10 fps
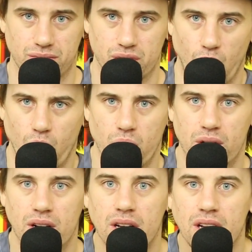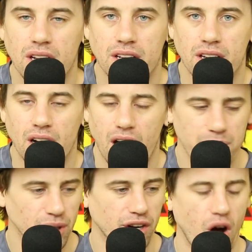So, I
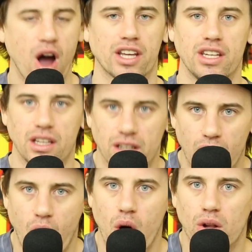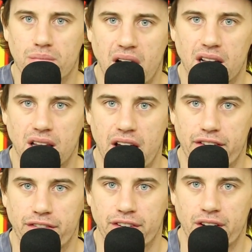played hockey all of my
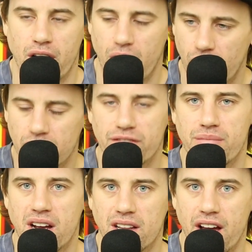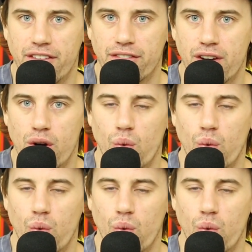life.